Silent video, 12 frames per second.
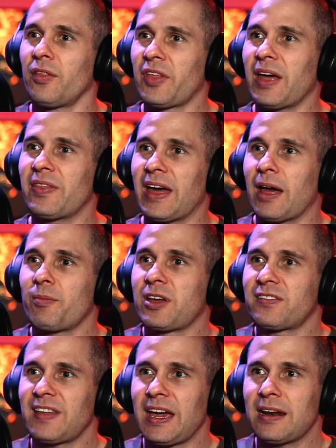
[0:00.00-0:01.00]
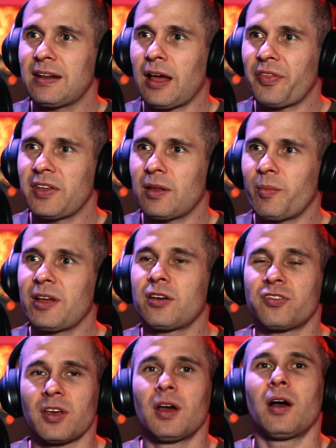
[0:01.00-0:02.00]
Because they had nothing. I mean,
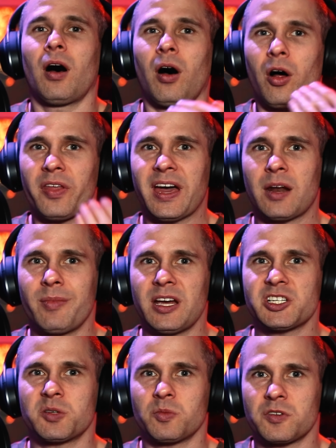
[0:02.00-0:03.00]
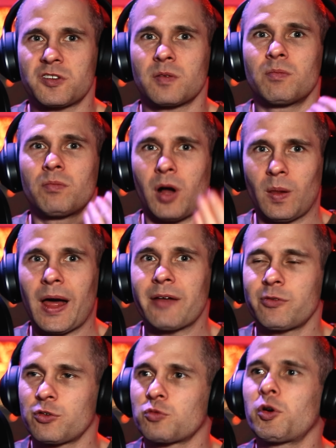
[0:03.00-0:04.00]
because all the animation was a lot of it was